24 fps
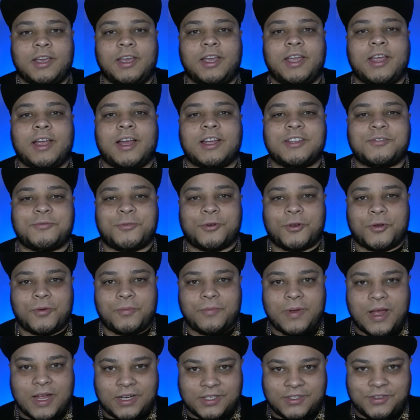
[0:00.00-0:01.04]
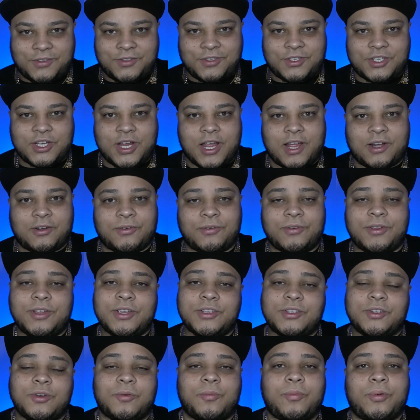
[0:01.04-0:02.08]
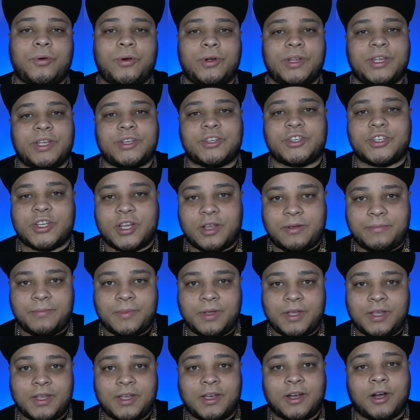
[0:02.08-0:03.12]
Hey guys, welcome back to the channel. It's your boy HM.